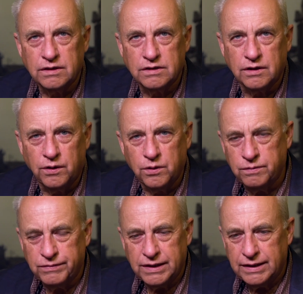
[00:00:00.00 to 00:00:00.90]

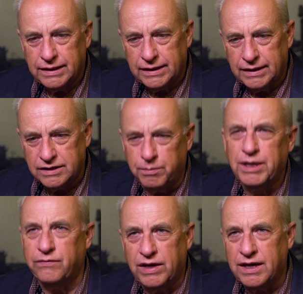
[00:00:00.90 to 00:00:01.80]
So it's a
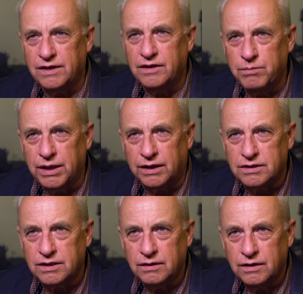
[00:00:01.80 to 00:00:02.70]
bit of a hit and a miss.